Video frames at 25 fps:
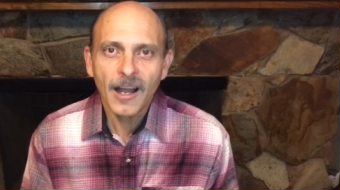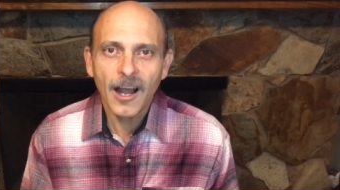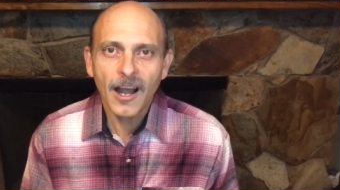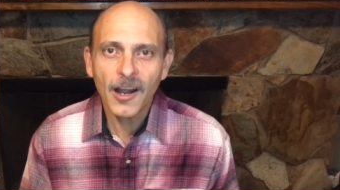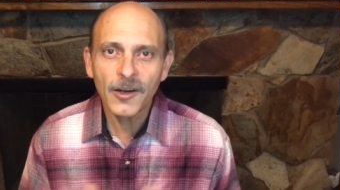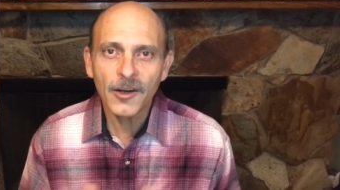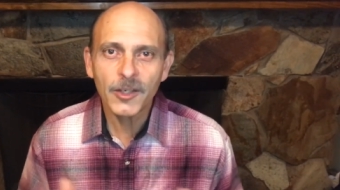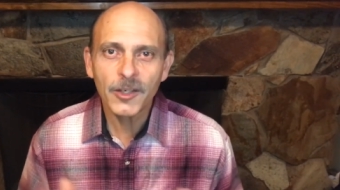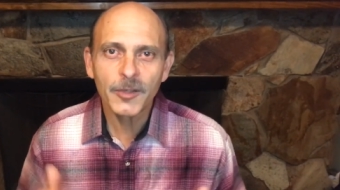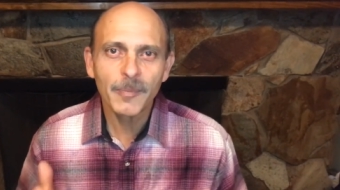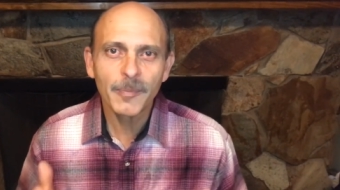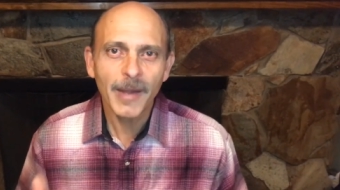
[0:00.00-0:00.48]

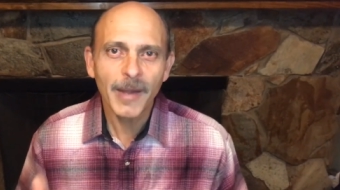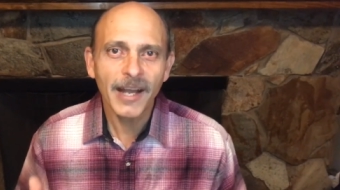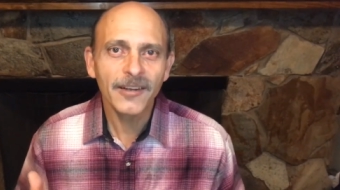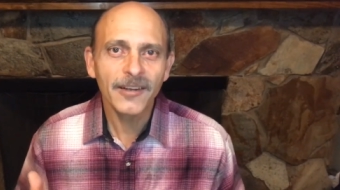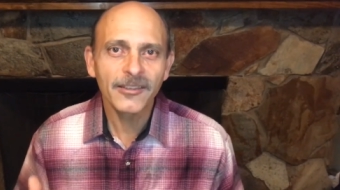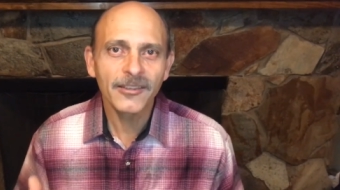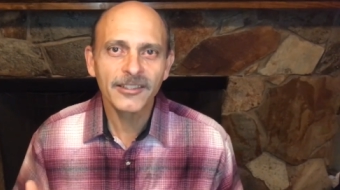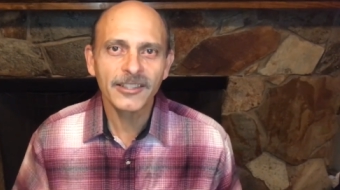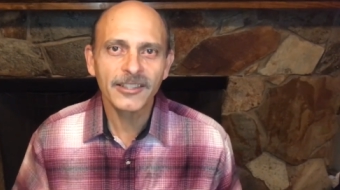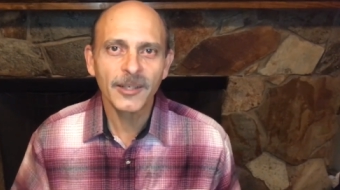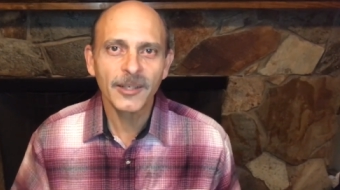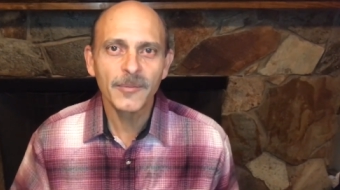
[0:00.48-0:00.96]
our
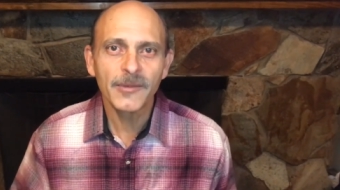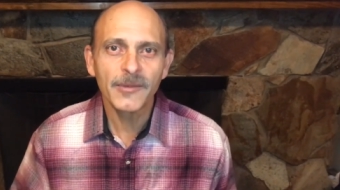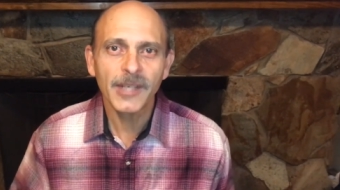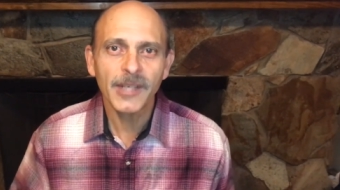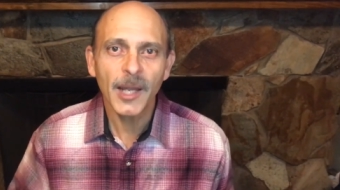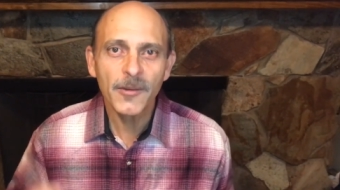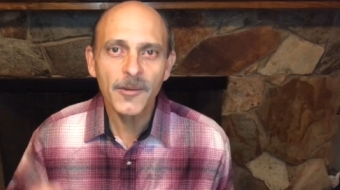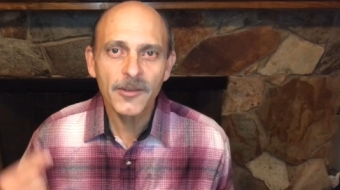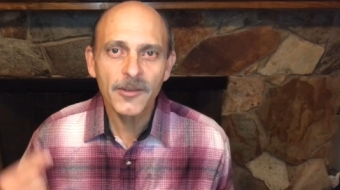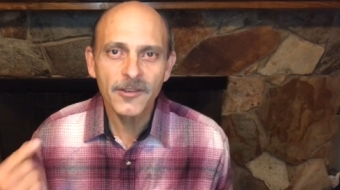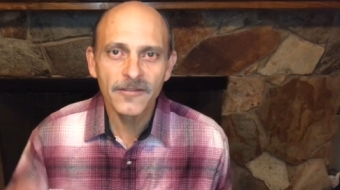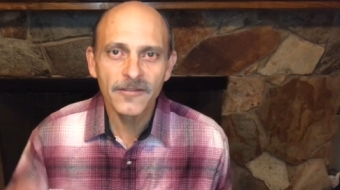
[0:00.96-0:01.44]
spouse
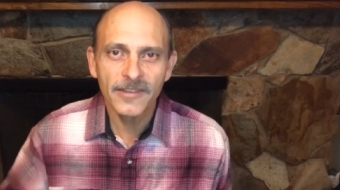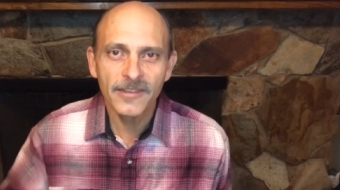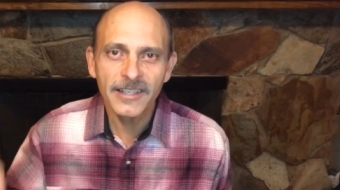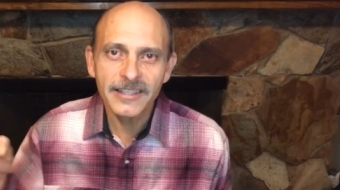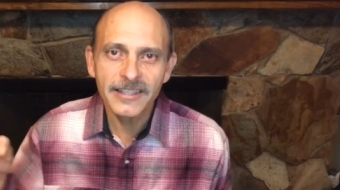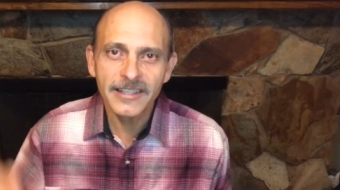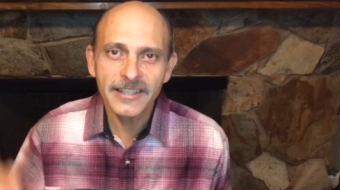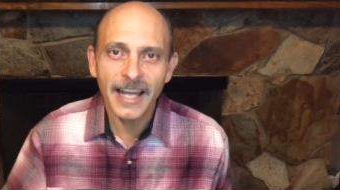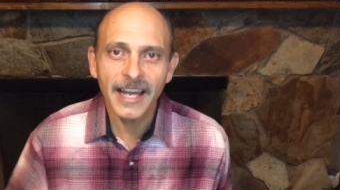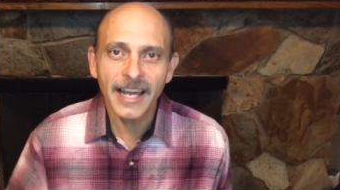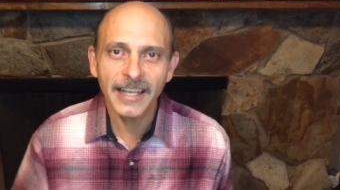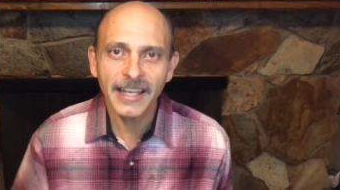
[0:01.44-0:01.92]
sometimes
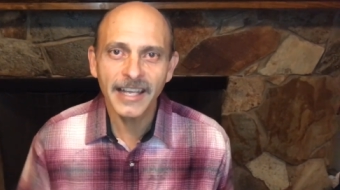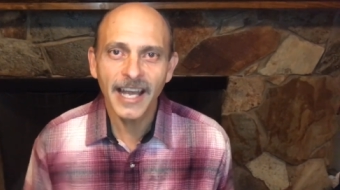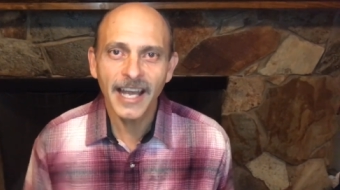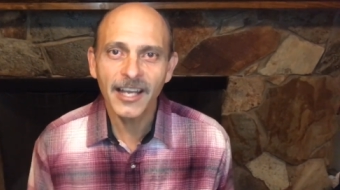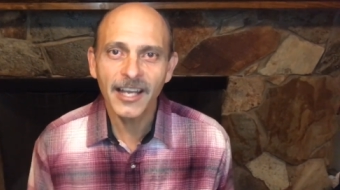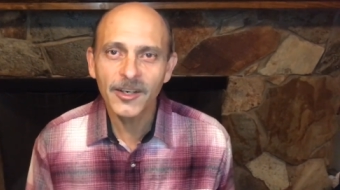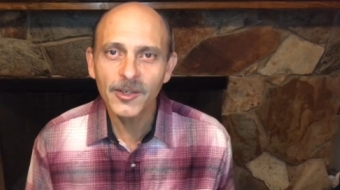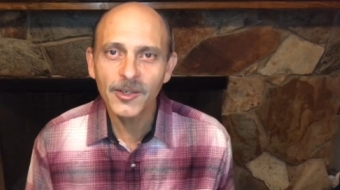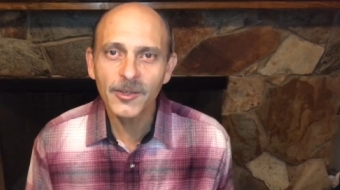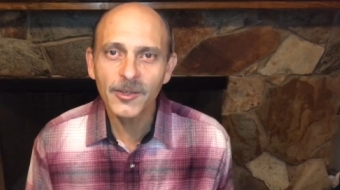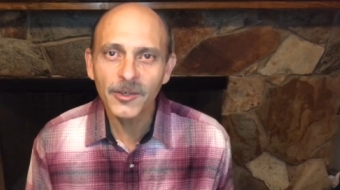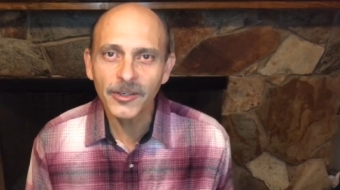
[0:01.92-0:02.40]
fits that
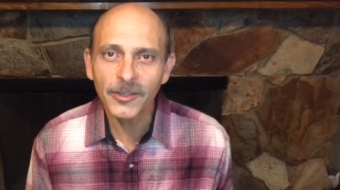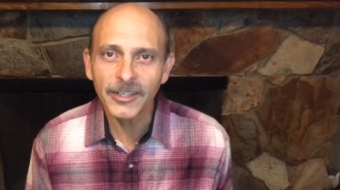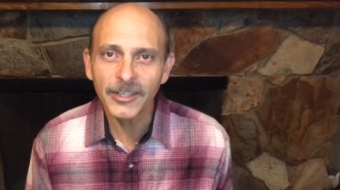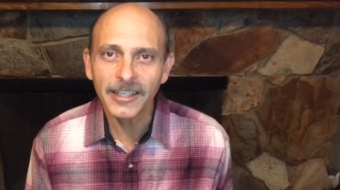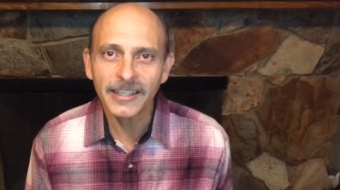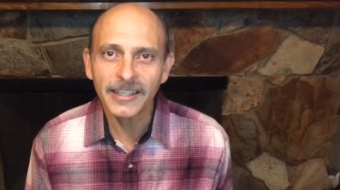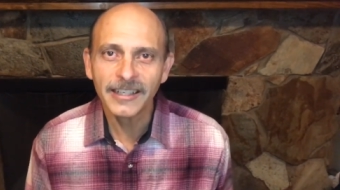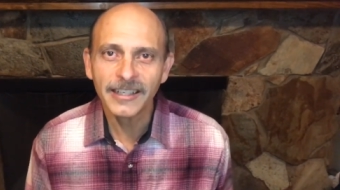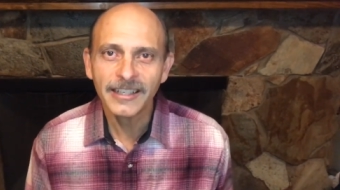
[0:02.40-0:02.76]
category.